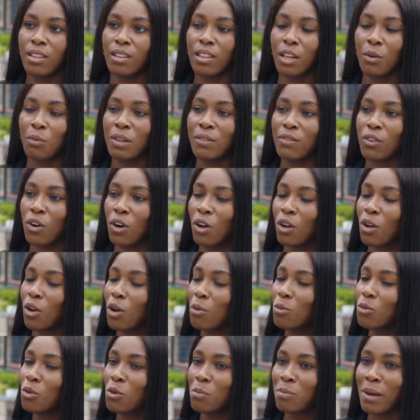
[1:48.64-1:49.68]
that we've got a
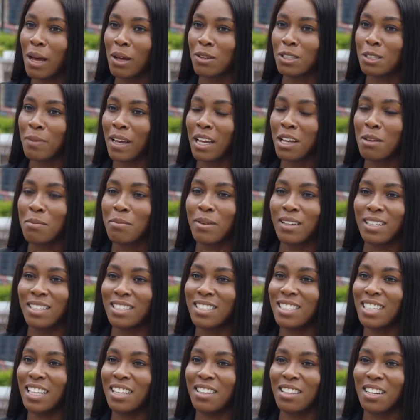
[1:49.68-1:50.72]
lot more bounce back
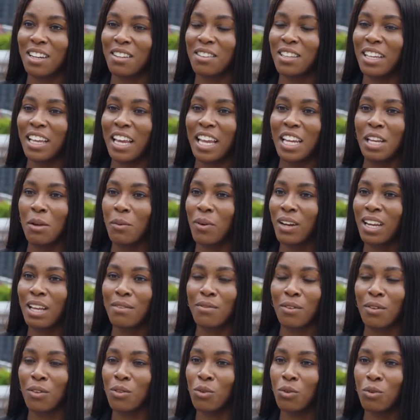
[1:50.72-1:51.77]
ability than I think anyone
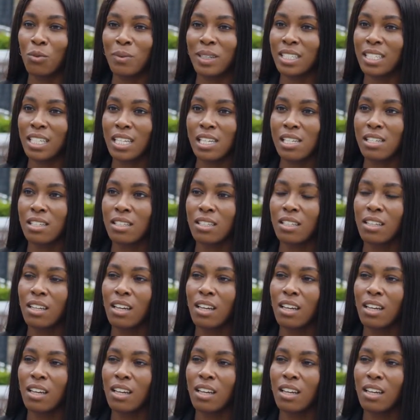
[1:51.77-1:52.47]
ever thought we did.